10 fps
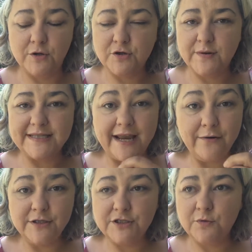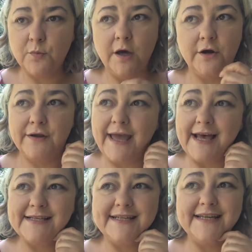There's always errands to run, or
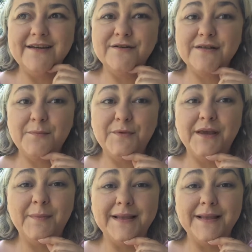gas to get, or something.